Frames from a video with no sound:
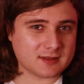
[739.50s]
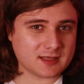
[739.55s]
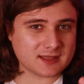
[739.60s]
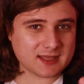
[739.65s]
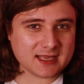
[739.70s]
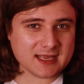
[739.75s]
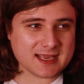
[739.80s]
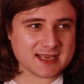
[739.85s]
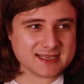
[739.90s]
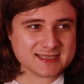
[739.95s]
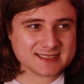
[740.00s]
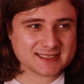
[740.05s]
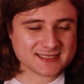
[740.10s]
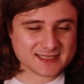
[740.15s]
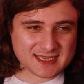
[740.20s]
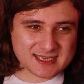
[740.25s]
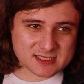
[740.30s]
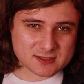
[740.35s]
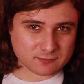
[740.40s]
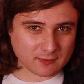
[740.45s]
The thing
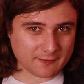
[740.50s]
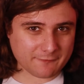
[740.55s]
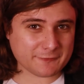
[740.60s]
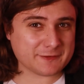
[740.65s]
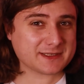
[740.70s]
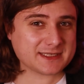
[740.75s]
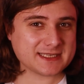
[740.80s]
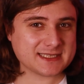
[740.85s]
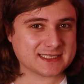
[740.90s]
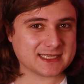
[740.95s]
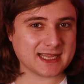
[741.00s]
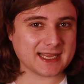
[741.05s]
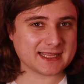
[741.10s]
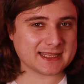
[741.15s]
is, these references,